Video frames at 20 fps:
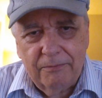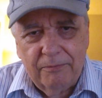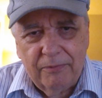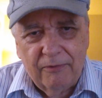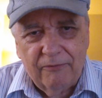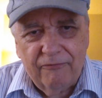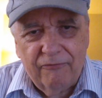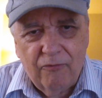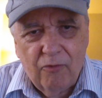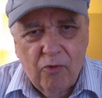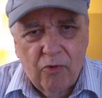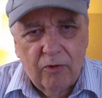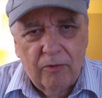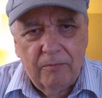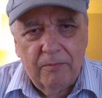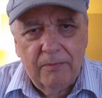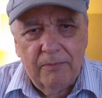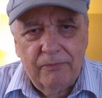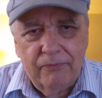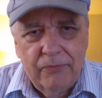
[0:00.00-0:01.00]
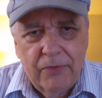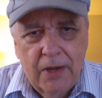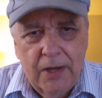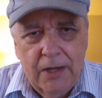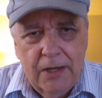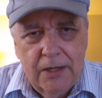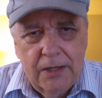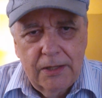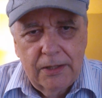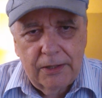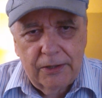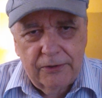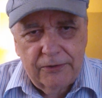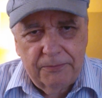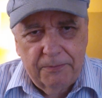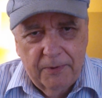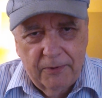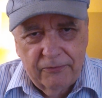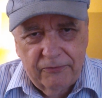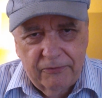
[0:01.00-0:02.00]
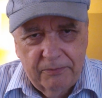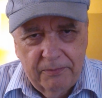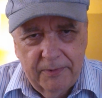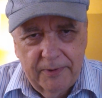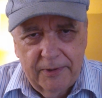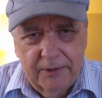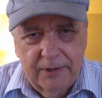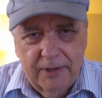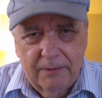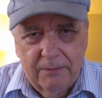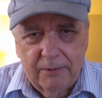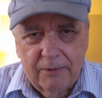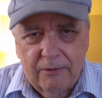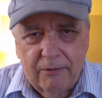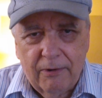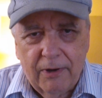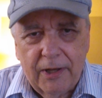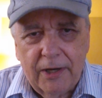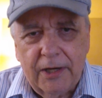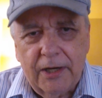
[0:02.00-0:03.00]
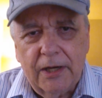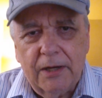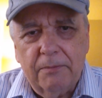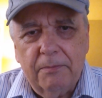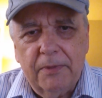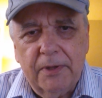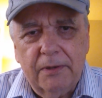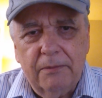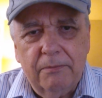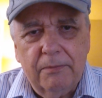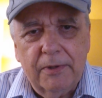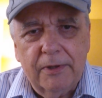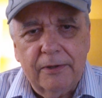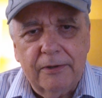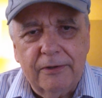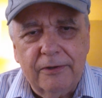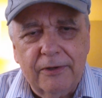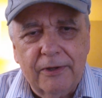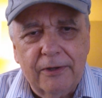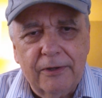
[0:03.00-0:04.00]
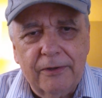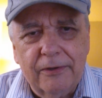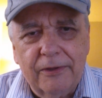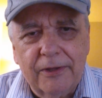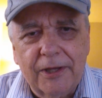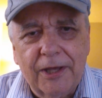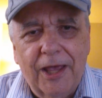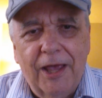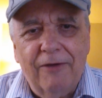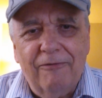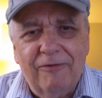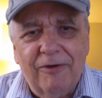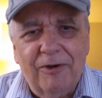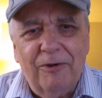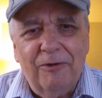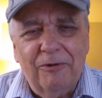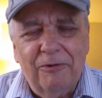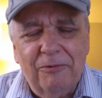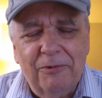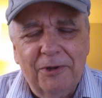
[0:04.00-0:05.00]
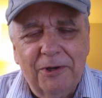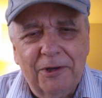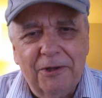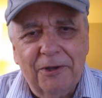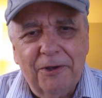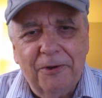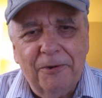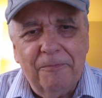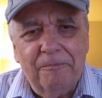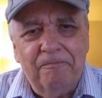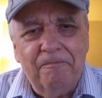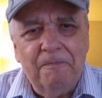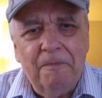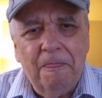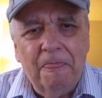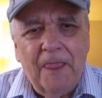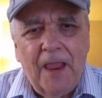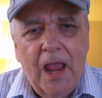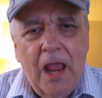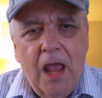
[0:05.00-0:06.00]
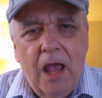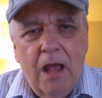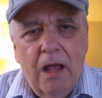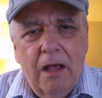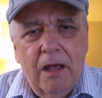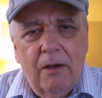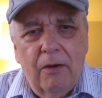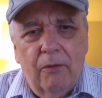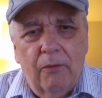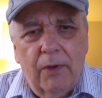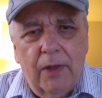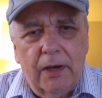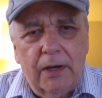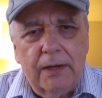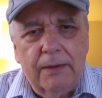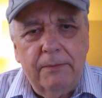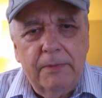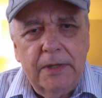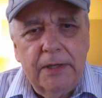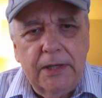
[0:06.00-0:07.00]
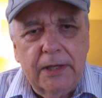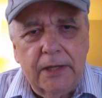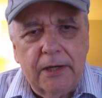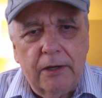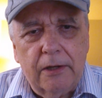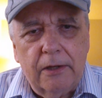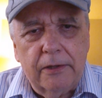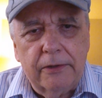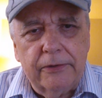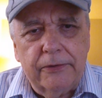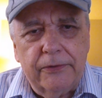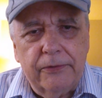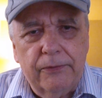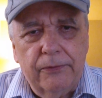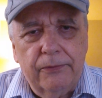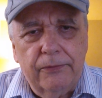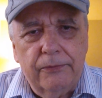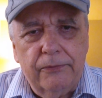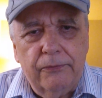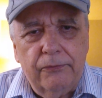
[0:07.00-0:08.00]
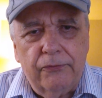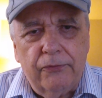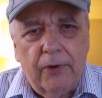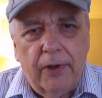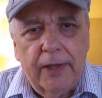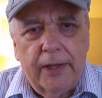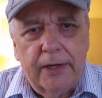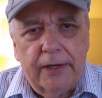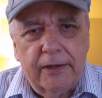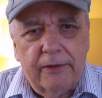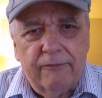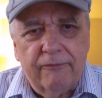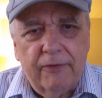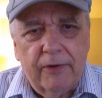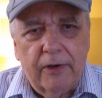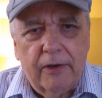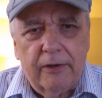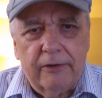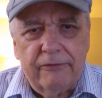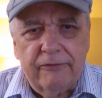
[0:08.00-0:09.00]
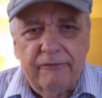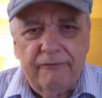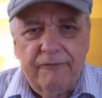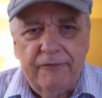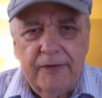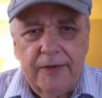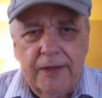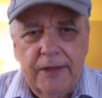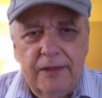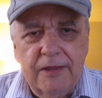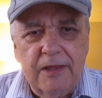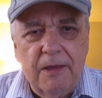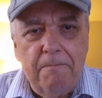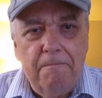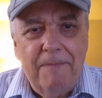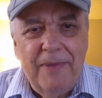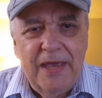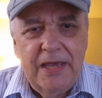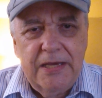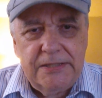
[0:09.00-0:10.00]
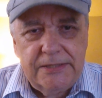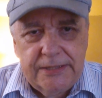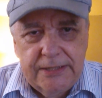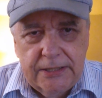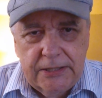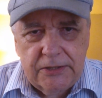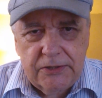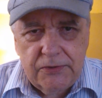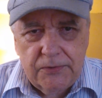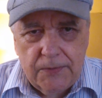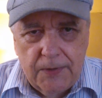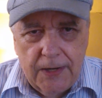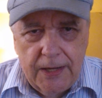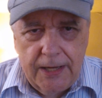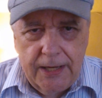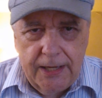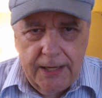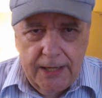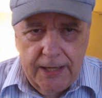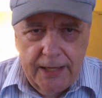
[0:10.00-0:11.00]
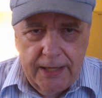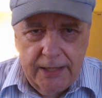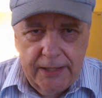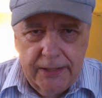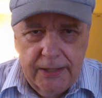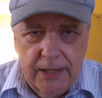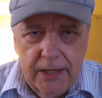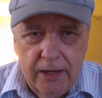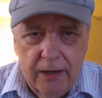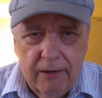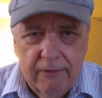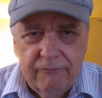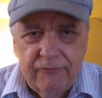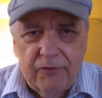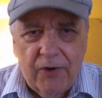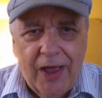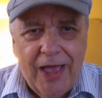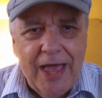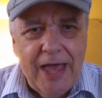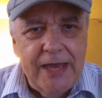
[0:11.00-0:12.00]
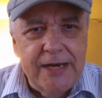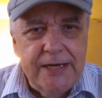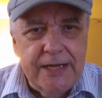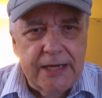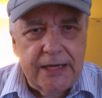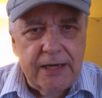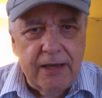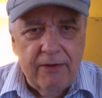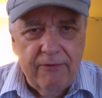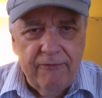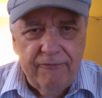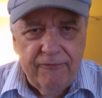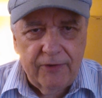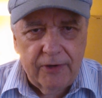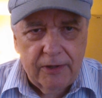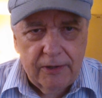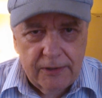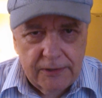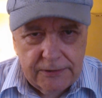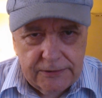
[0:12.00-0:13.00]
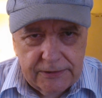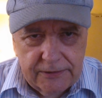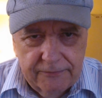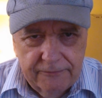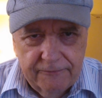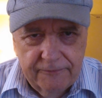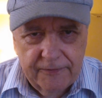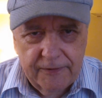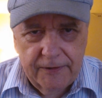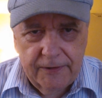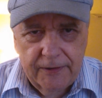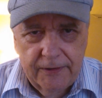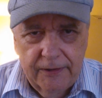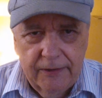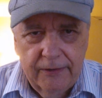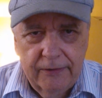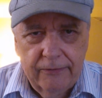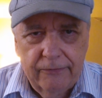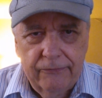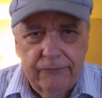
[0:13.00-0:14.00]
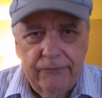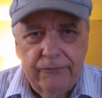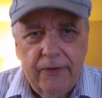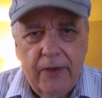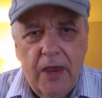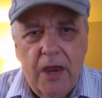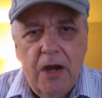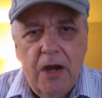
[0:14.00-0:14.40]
perform. They're supposed to be democratic, but they have a long way to go. Well, let me get on to triadic philosophy. The basic triad of triadic philosophy is